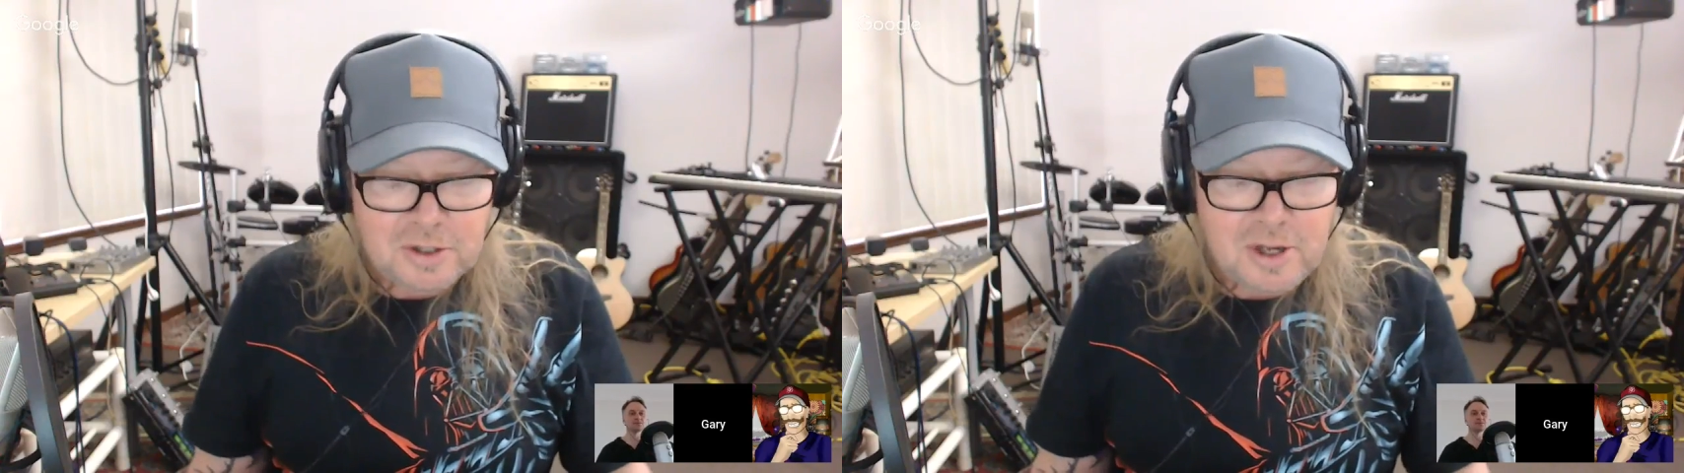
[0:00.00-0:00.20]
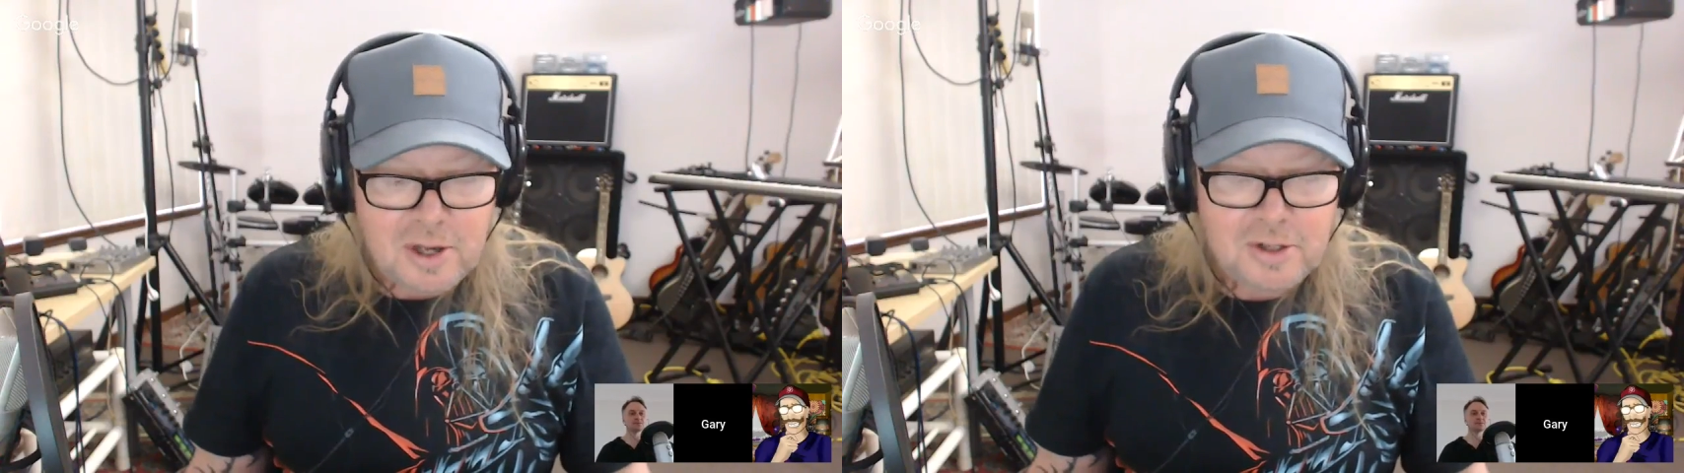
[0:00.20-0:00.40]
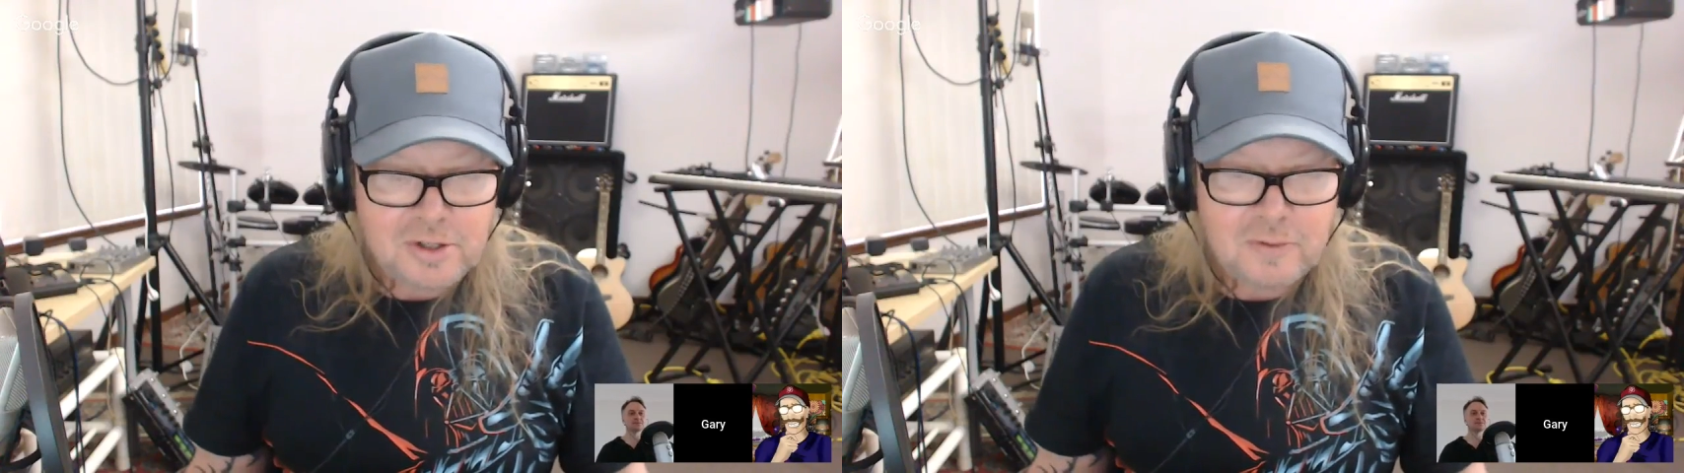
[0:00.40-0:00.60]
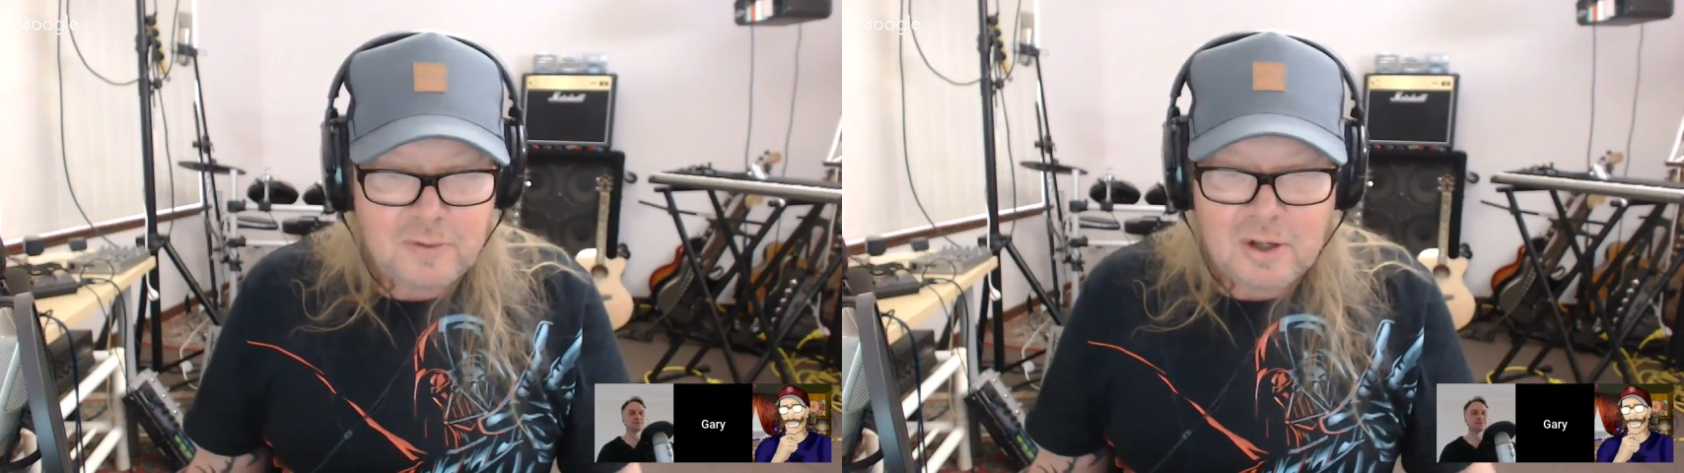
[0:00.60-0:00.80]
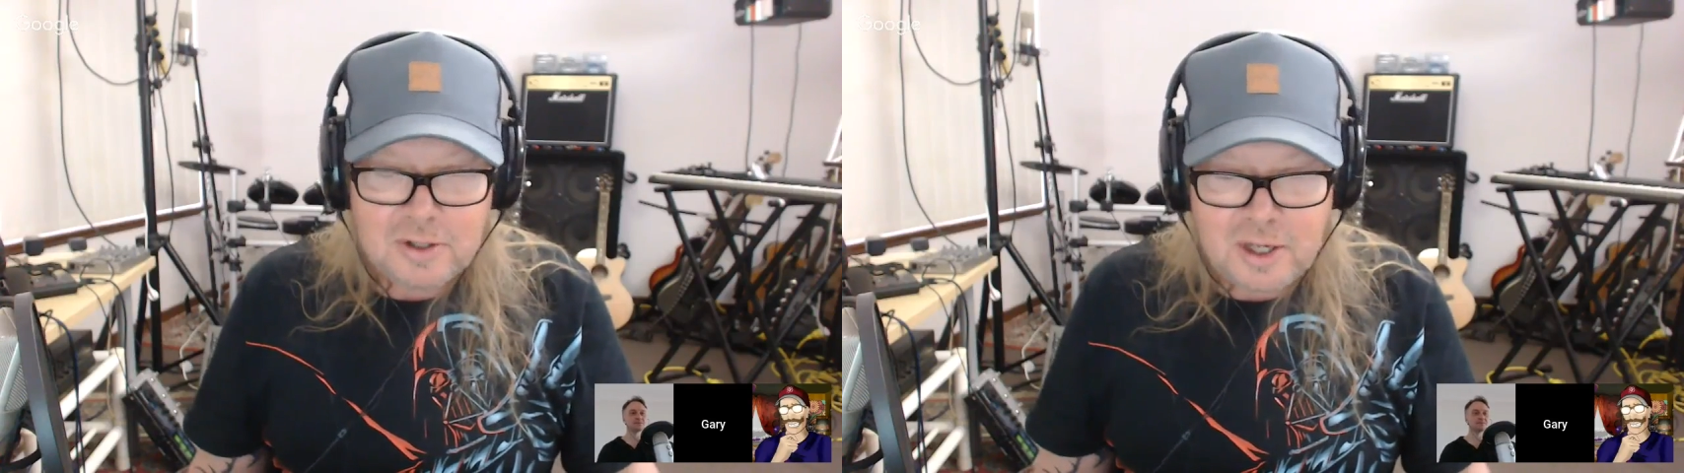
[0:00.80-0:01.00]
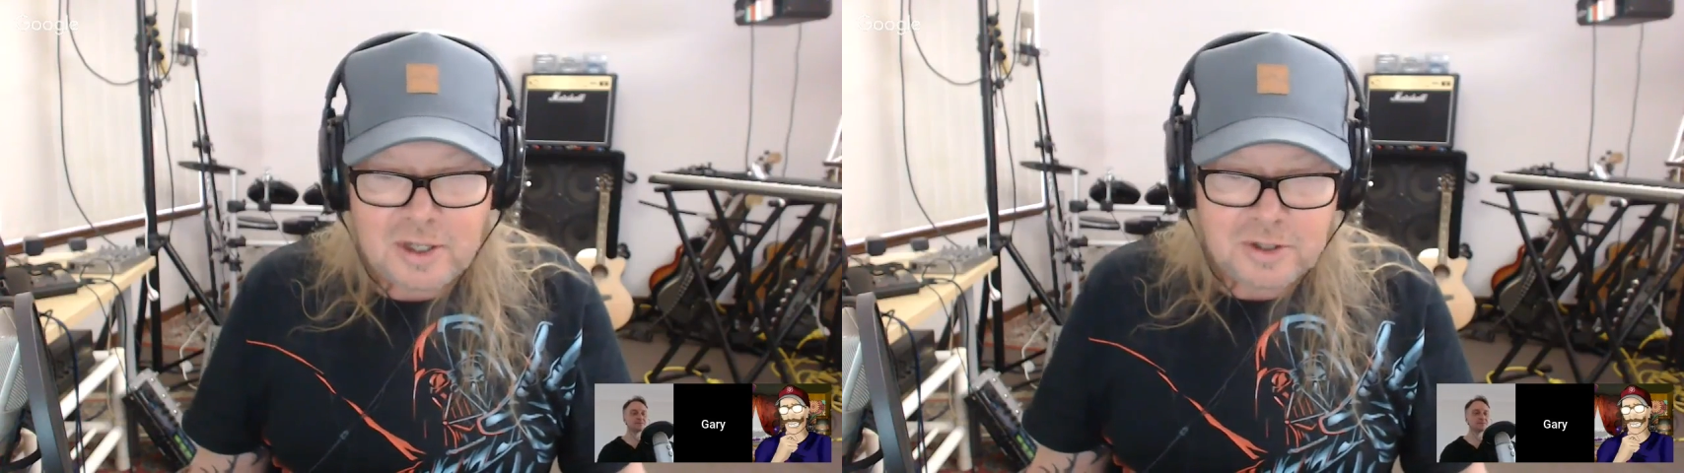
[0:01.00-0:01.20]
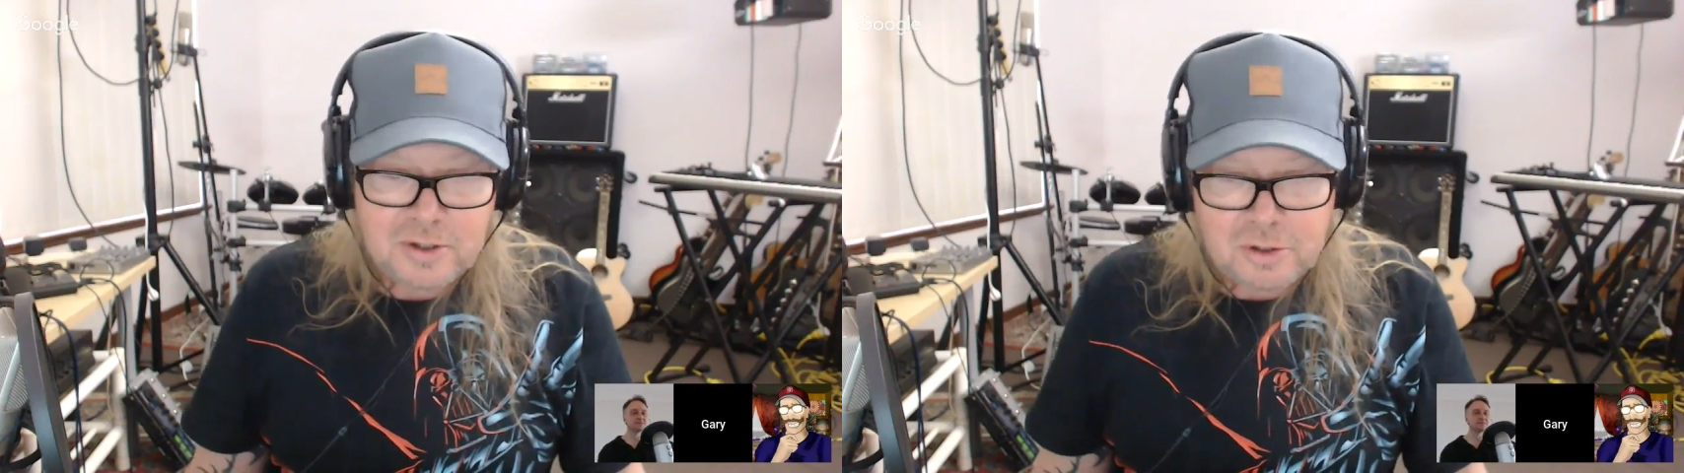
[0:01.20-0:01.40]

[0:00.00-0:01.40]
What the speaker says: the only civilization